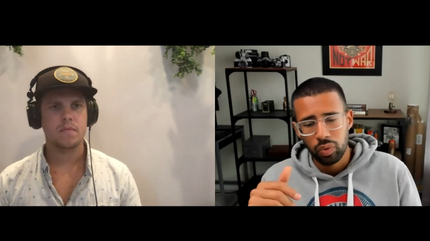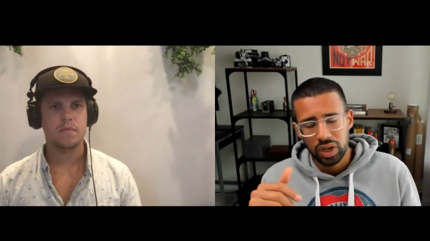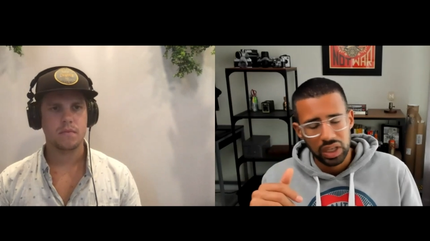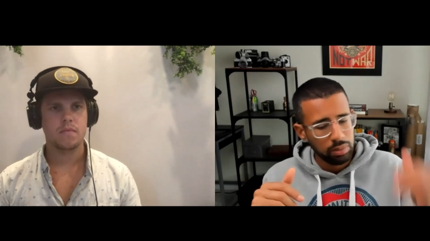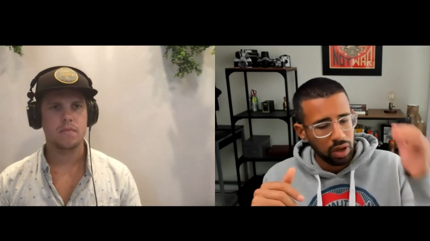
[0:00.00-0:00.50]

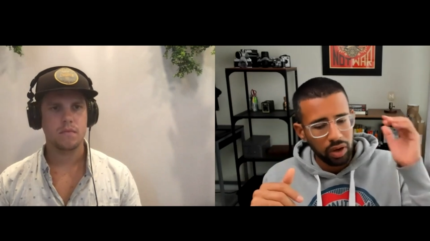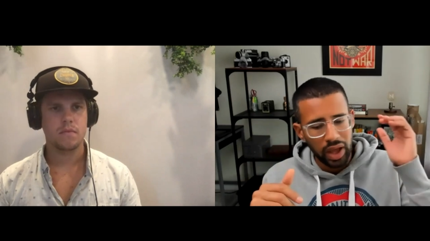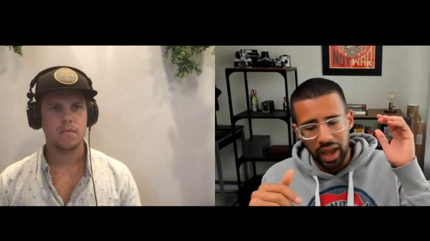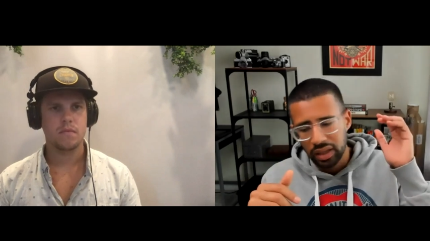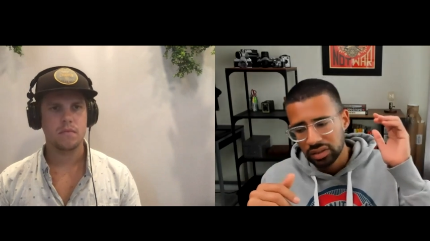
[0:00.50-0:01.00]
Speaker 1: One email
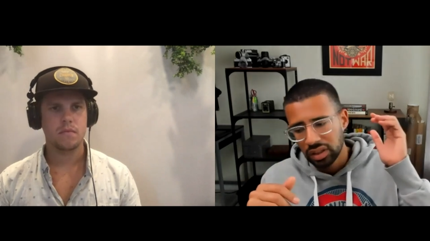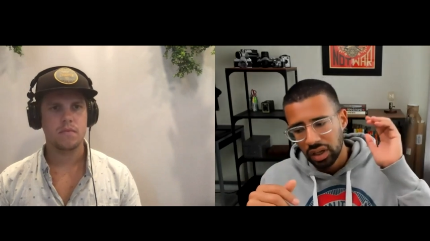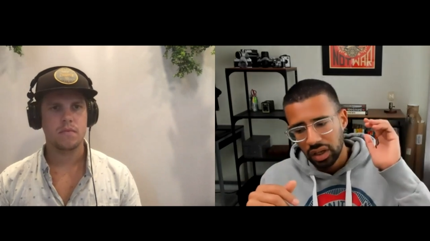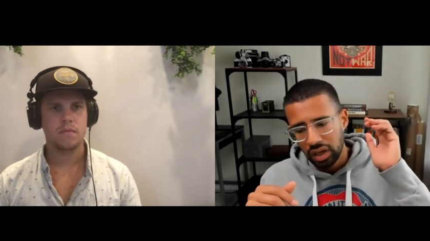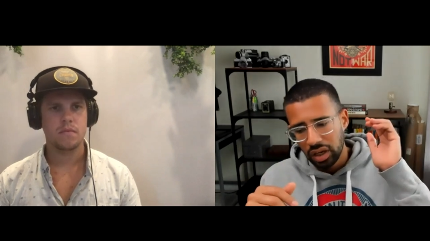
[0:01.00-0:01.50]
has,
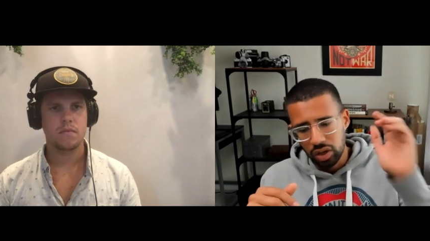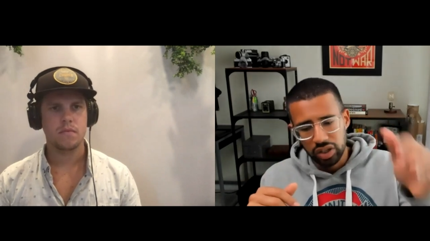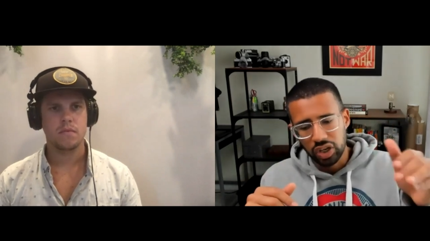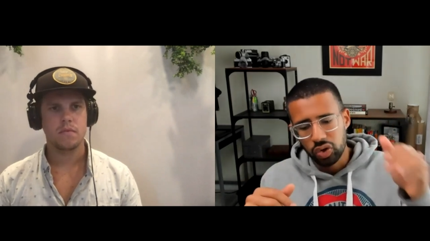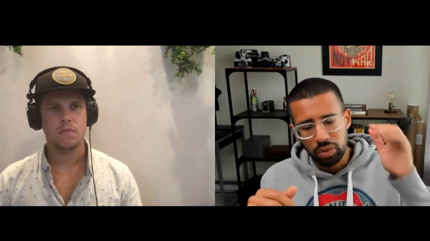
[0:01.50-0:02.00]
you know,
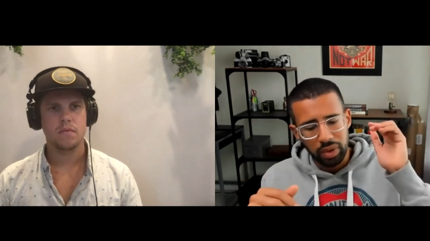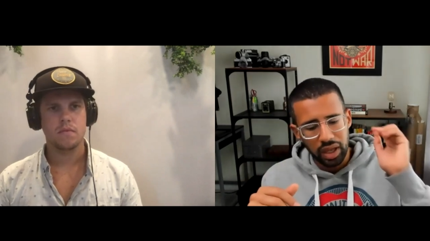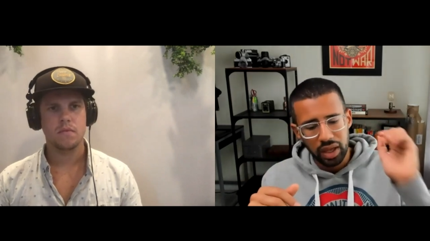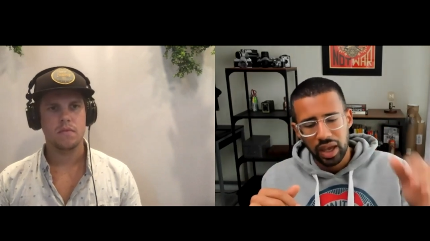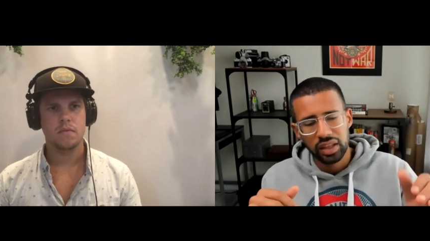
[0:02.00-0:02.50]
the
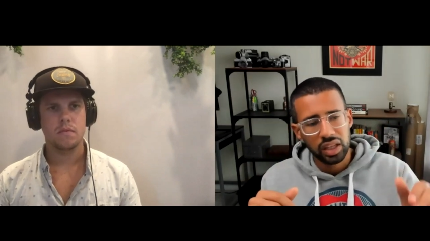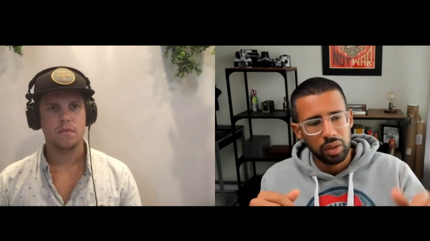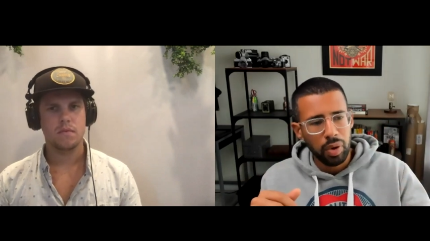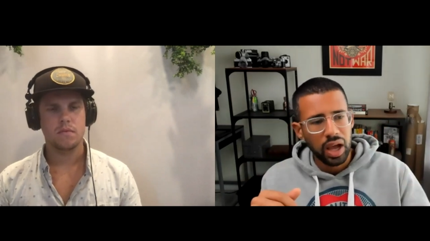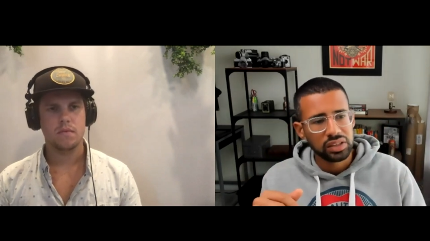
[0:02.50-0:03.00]
agreement and the
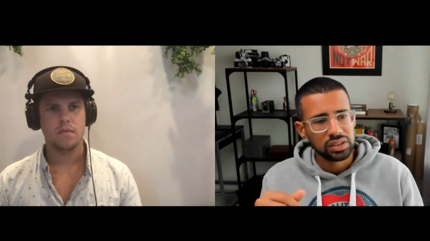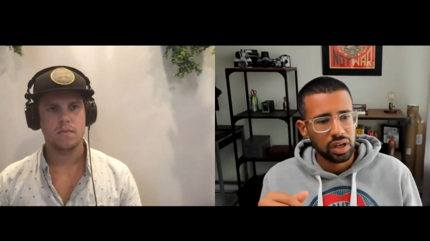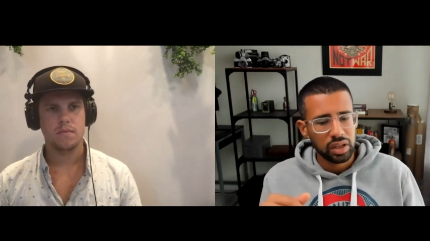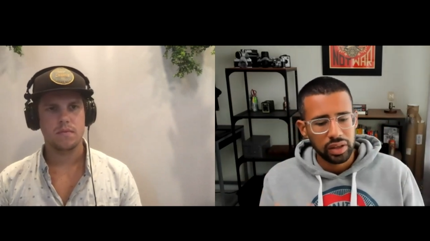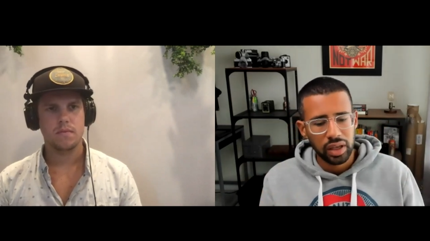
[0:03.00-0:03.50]
deposit
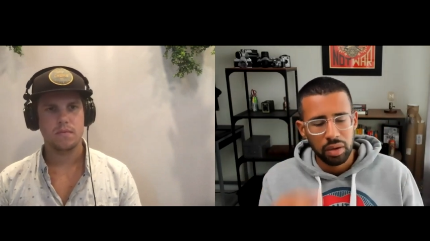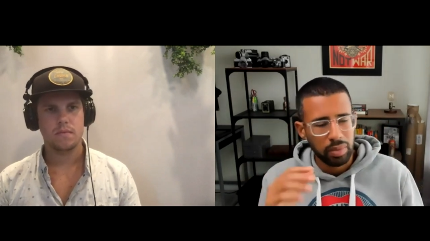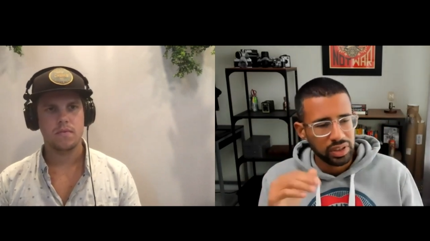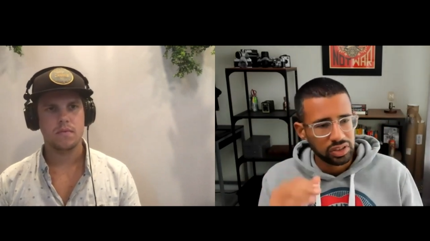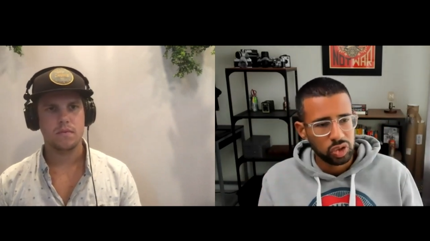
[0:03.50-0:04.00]
on there,
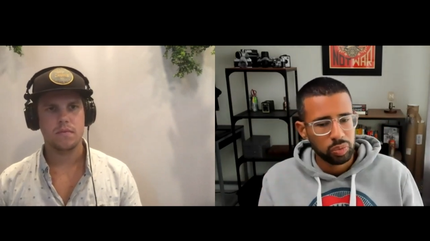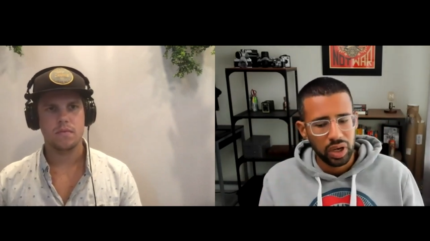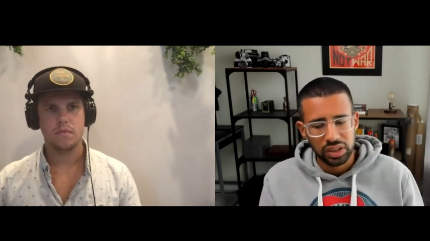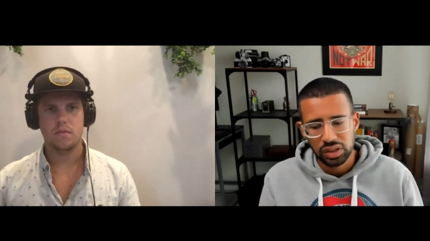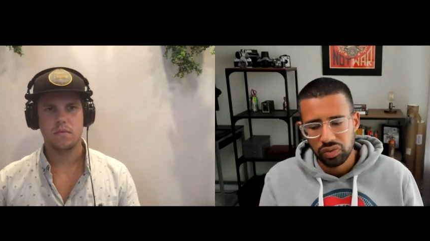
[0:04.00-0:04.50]
making it super
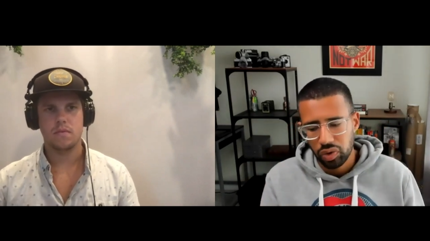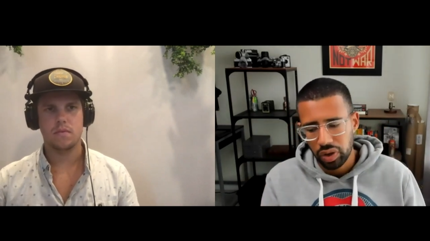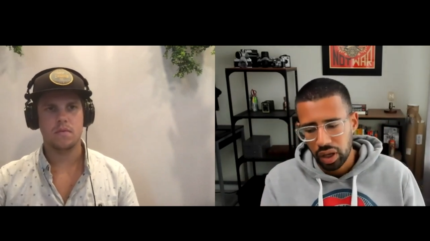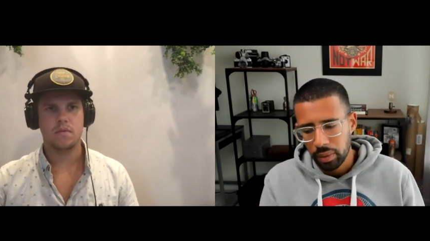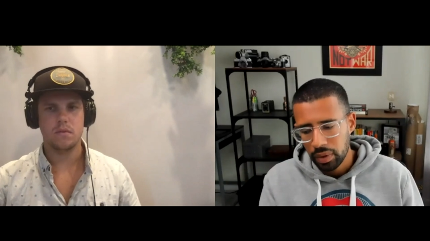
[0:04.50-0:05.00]
easy for
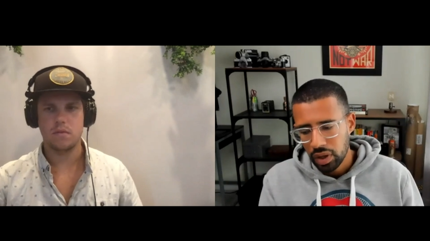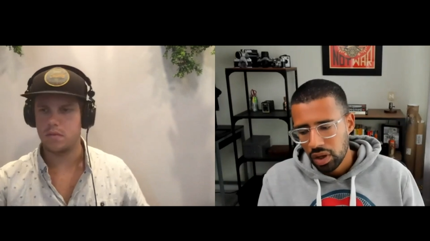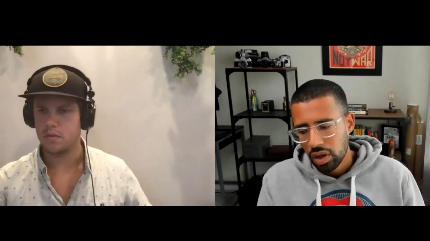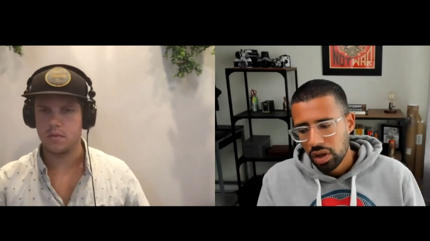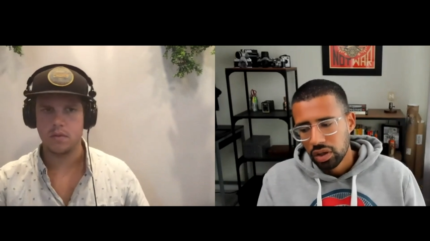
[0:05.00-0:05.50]
them.
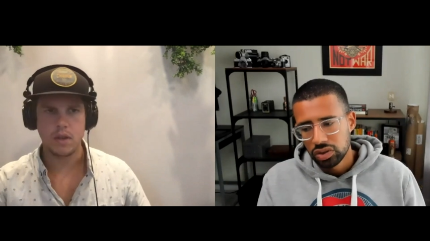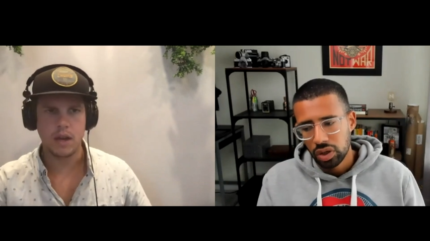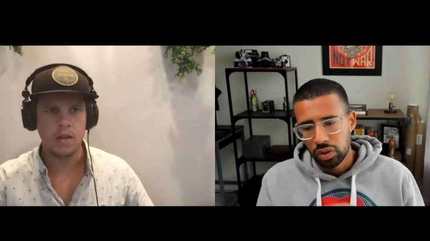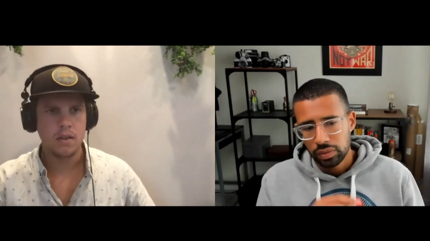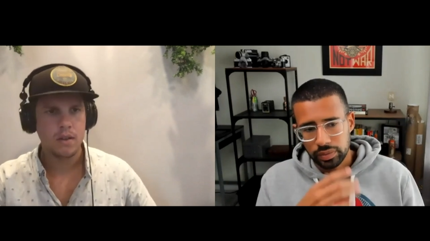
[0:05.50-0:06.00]
Yeah. So
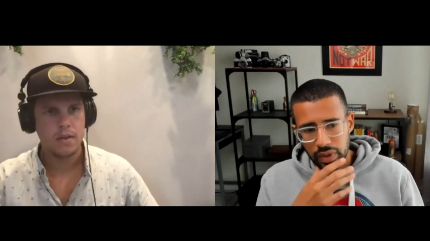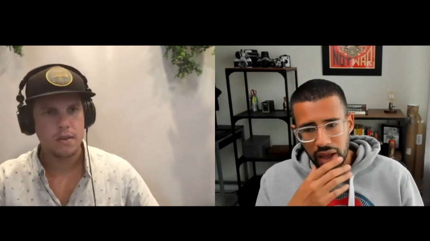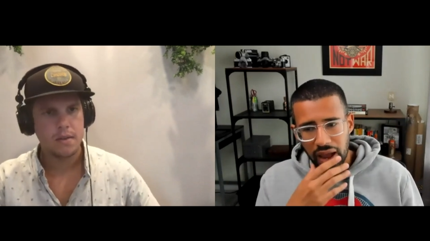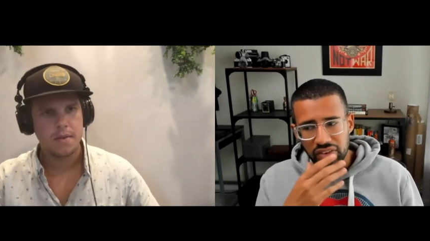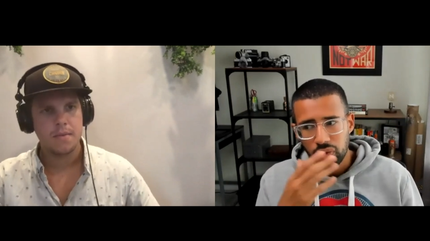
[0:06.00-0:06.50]

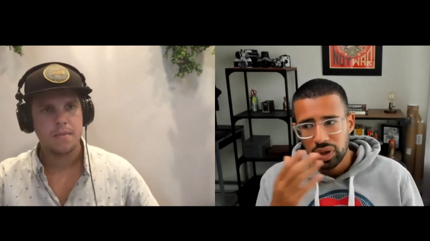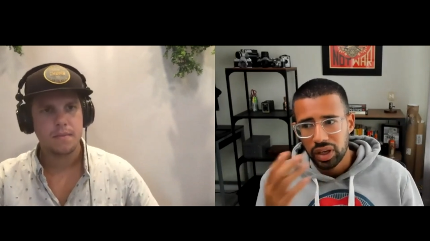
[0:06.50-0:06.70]
after we